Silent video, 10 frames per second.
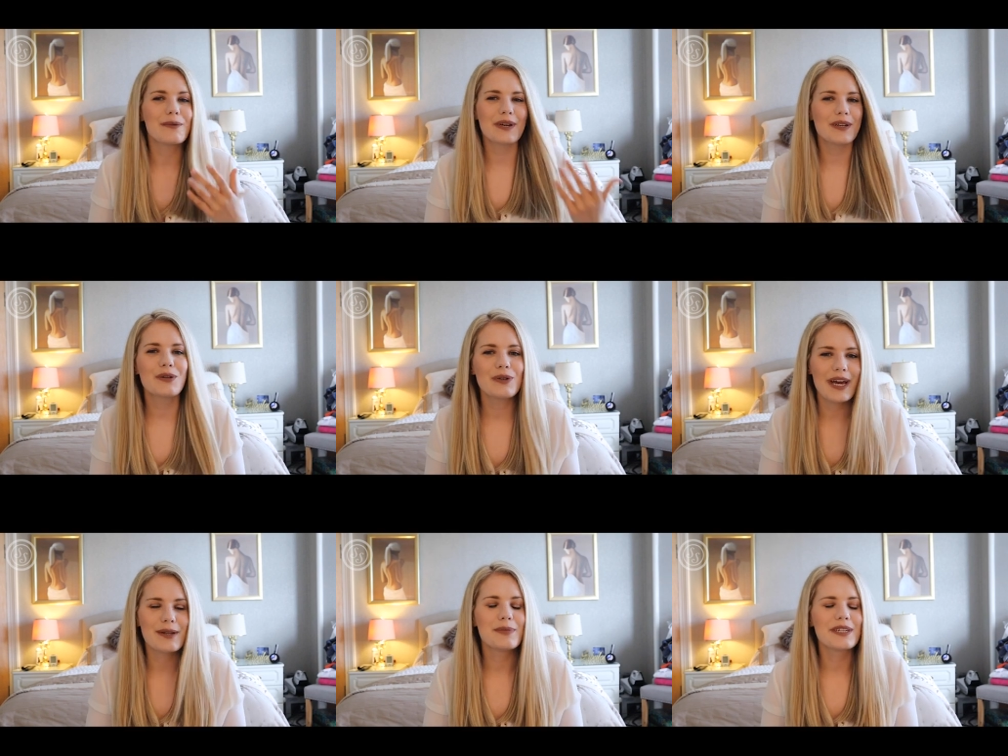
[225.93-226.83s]
I'm gonna include
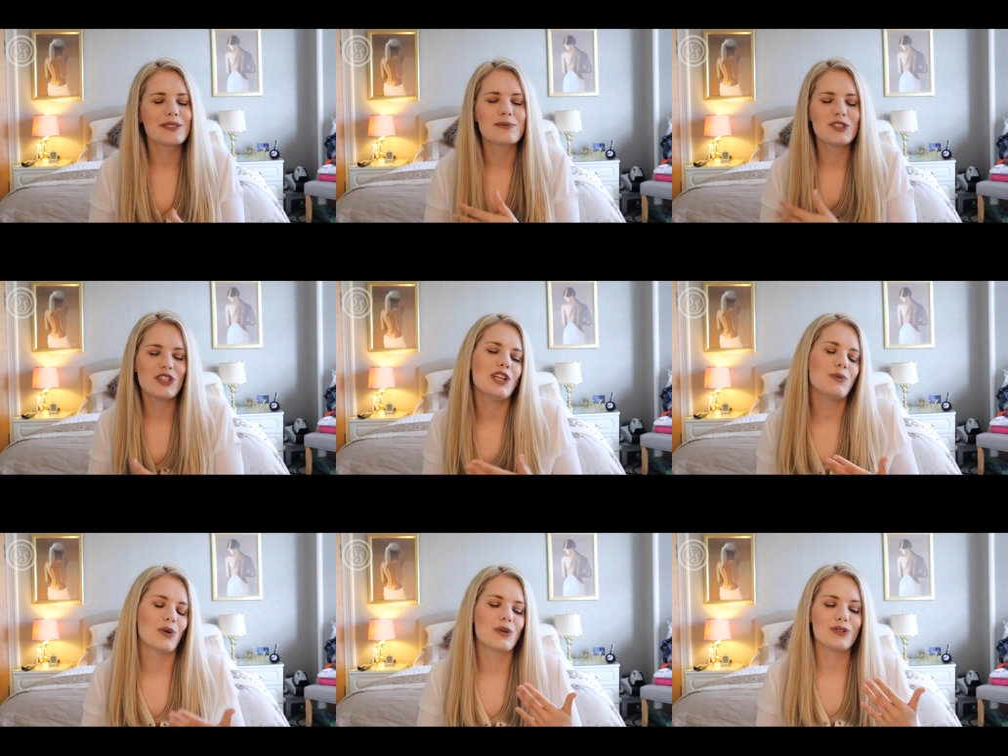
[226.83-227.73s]
it in because it's my
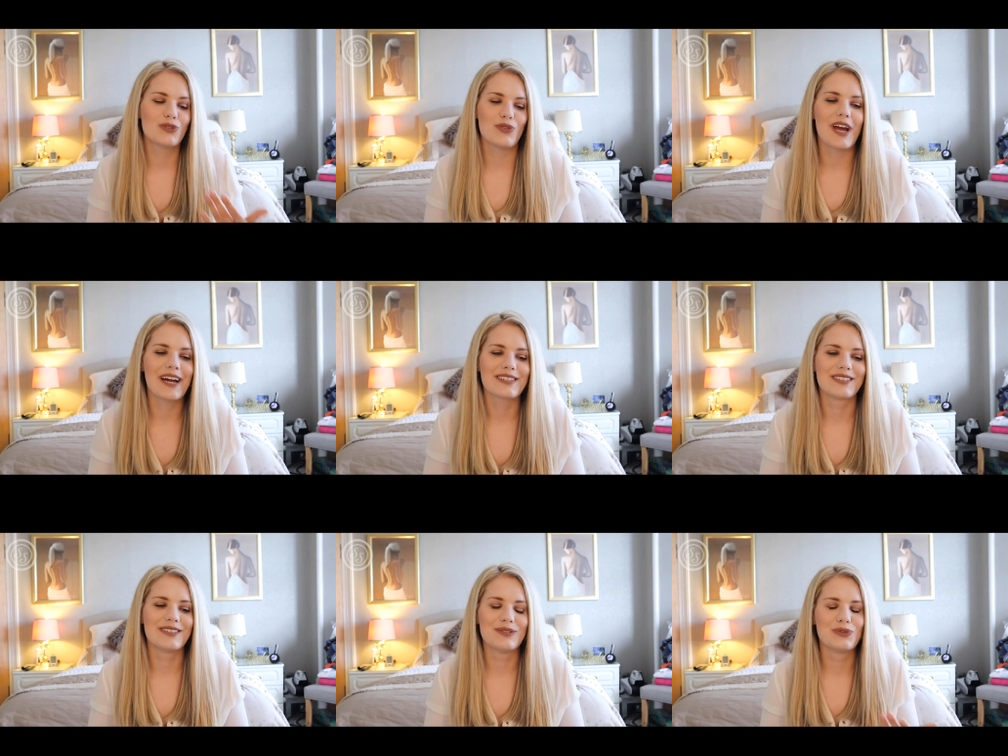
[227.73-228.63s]
genuine honest
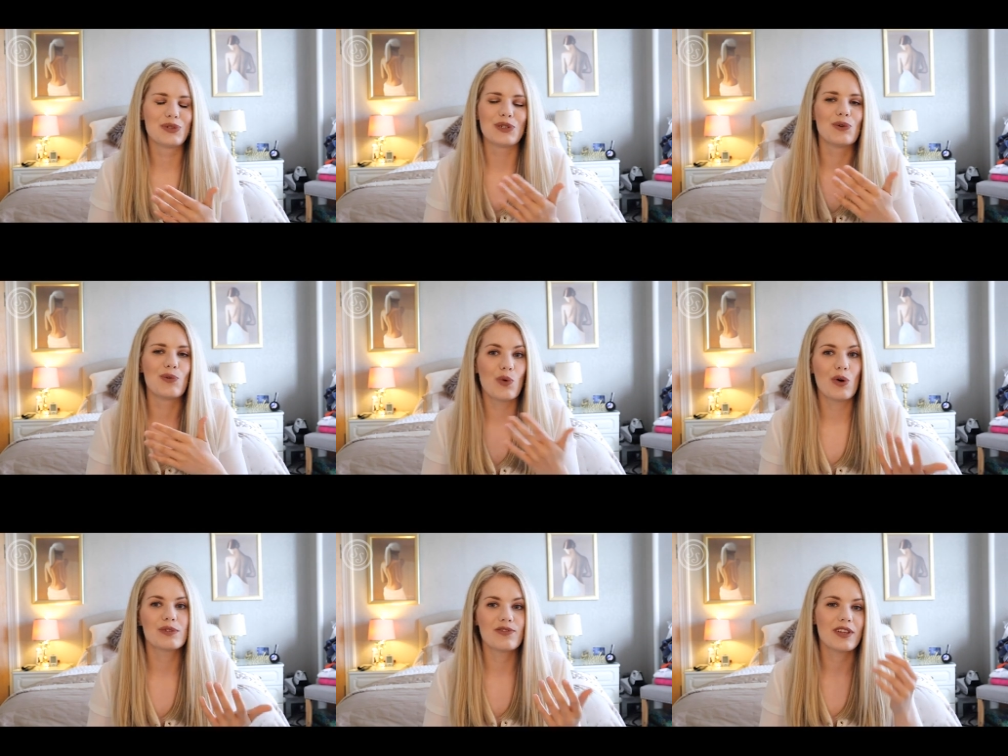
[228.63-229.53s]
reaction to
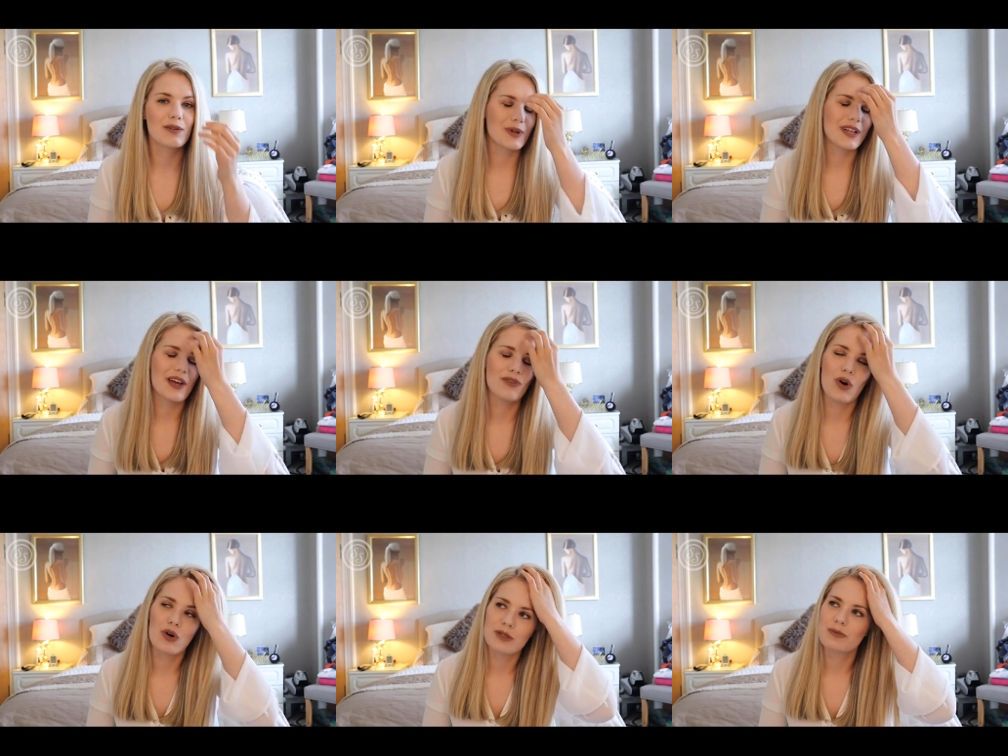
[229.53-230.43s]
what I was feeling when I left
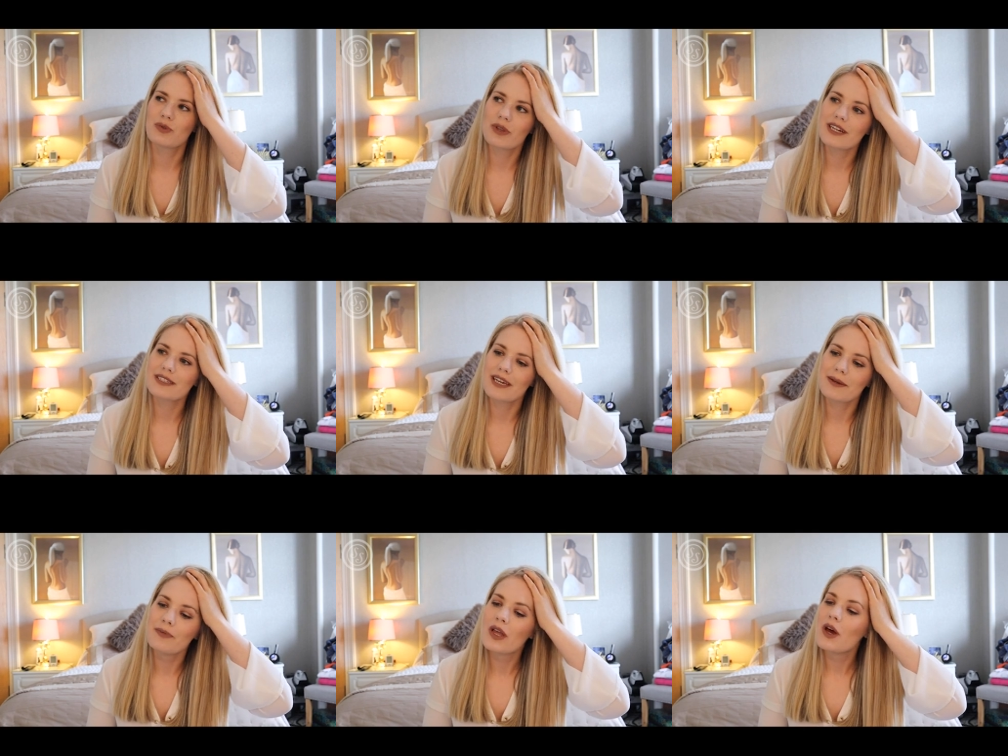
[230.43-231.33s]
the hospital that
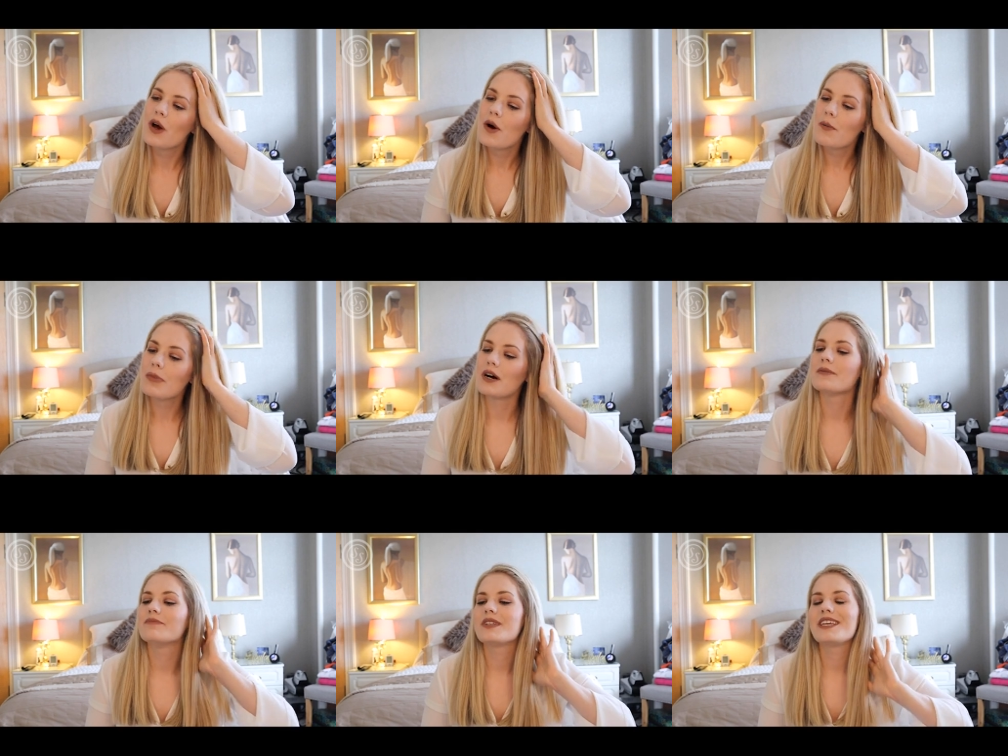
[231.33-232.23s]
day.
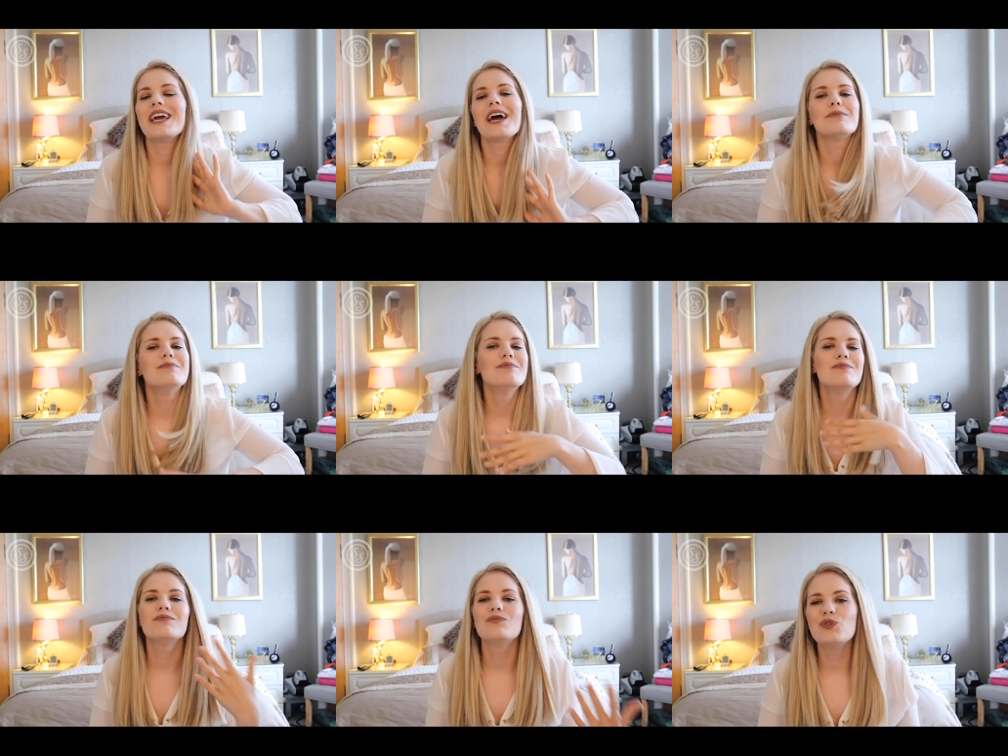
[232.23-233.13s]
But yeah,
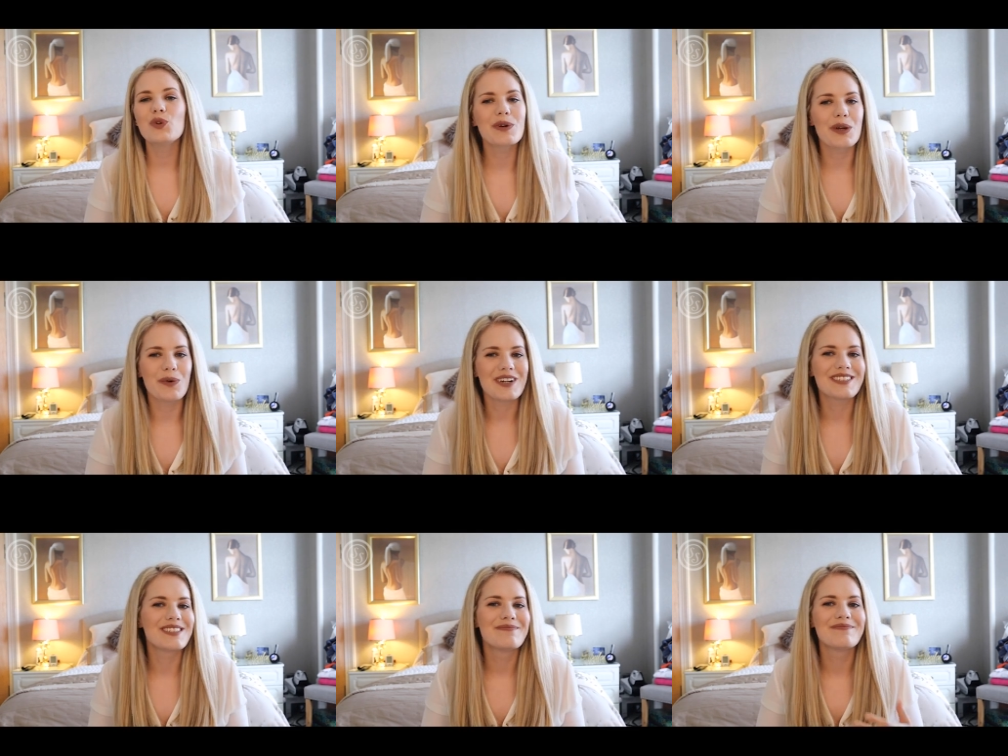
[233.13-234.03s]
no one get
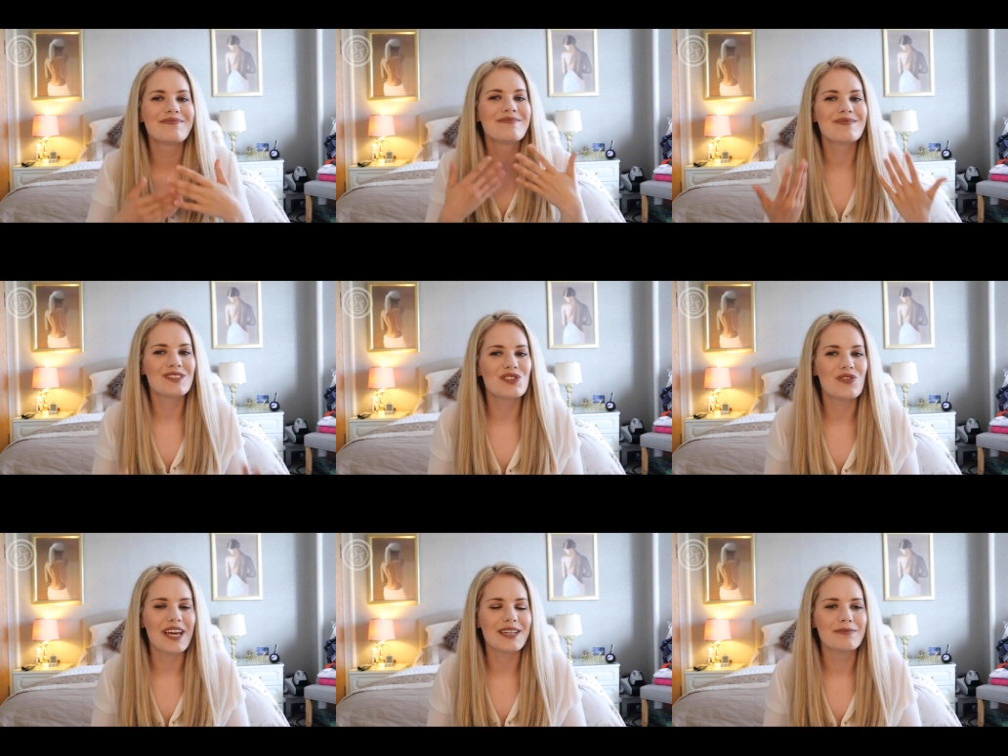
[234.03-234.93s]
worried. It's
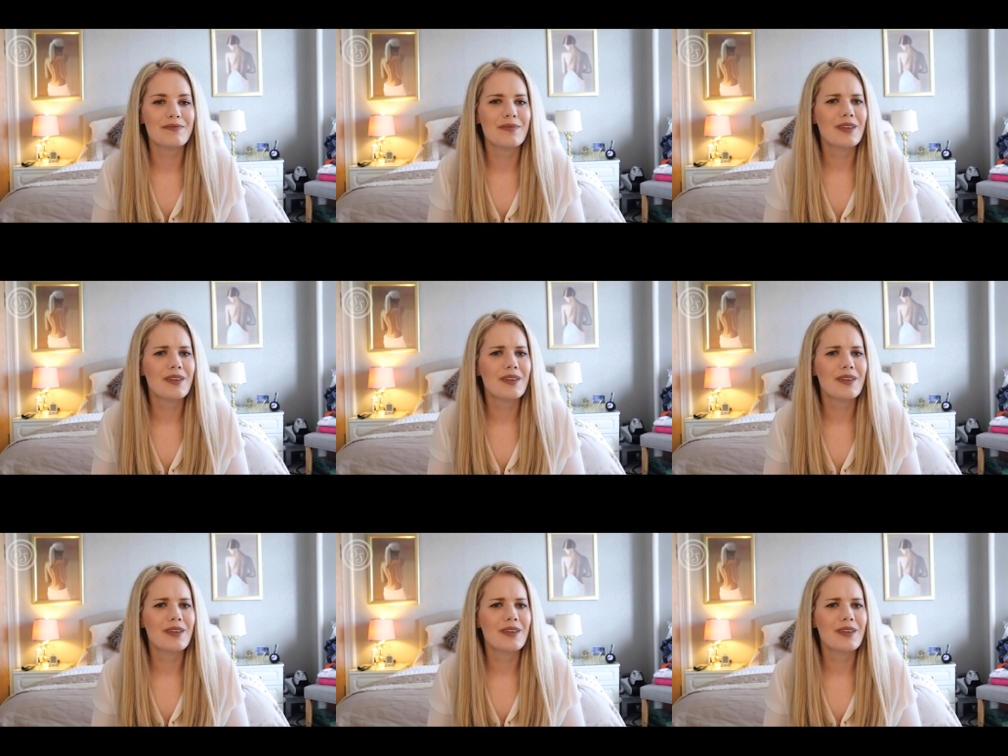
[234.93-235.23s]
fine.